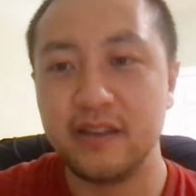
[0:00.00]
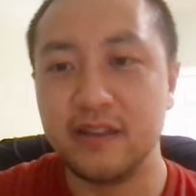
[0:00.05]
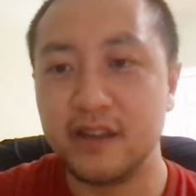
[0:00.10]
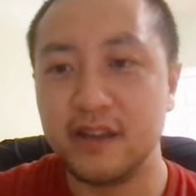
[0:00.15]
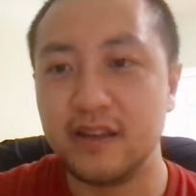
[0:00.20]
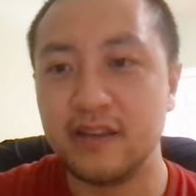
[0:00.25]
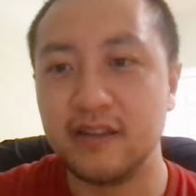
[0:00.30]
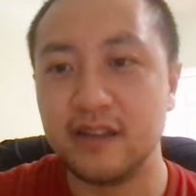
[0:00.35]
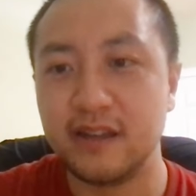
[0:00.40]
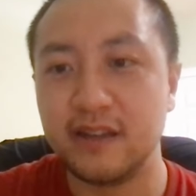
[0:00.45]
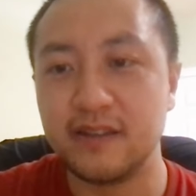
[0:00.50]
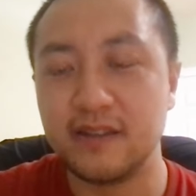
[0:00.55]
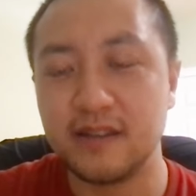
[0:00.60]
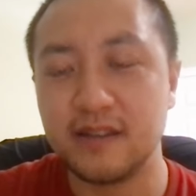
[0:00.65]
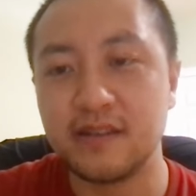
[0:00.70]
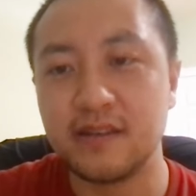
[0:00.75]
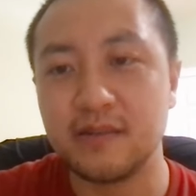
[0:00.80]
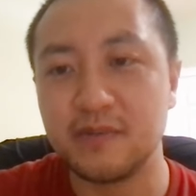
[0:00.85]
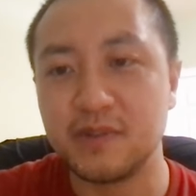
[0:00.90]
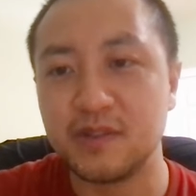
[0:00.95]
they
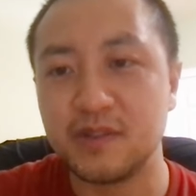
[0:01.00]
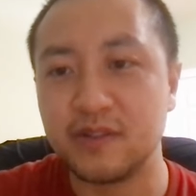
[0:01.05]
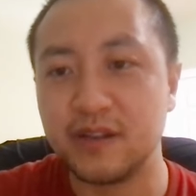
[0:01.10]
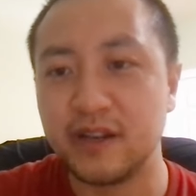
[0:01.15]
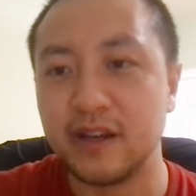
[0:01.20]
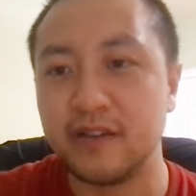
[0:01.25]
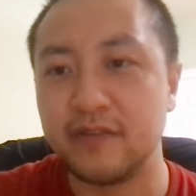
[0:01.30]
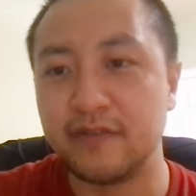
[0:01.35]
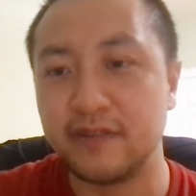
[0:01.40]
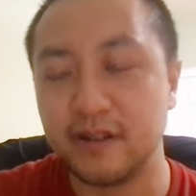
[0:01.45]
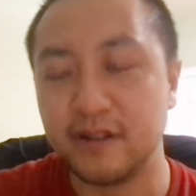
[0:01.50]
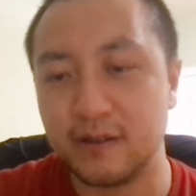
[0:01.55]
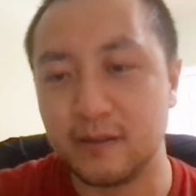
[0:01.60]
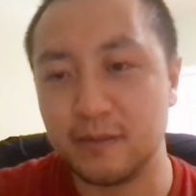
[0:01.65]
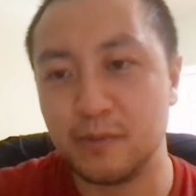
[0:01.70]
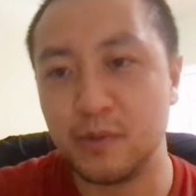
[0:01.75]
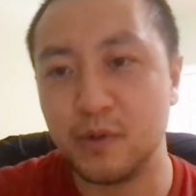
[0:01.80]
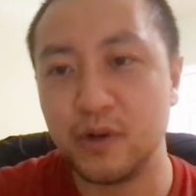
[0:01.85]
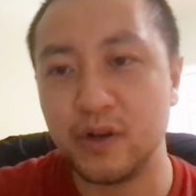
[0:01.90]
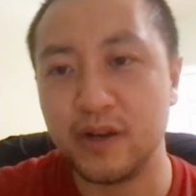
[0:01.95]
seems to have
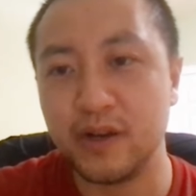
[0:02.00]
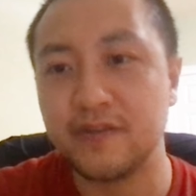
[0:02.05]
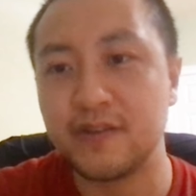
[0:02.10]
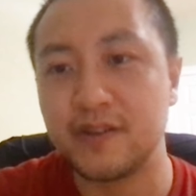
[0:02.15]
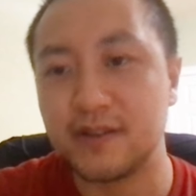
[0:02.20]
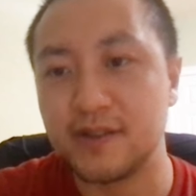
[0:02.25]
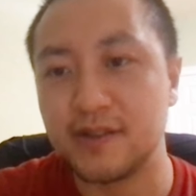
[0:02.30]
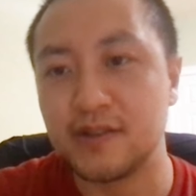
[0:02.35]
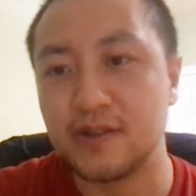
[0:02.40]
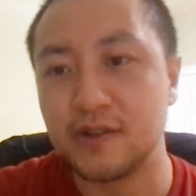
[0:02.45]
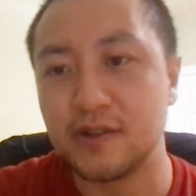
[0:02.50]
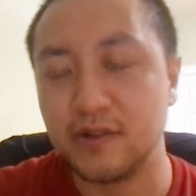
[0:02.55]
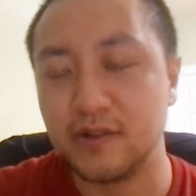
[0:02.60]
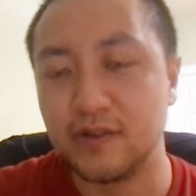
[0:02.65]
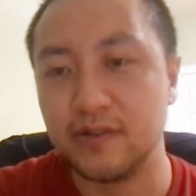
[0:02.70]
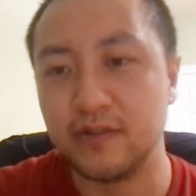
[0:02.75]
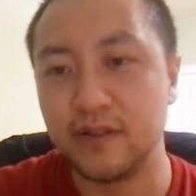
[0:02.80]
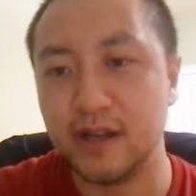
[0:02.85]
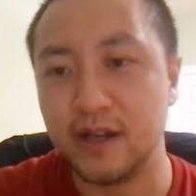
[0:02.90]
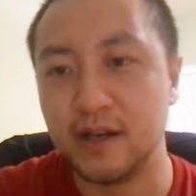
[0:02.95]
more emphasis on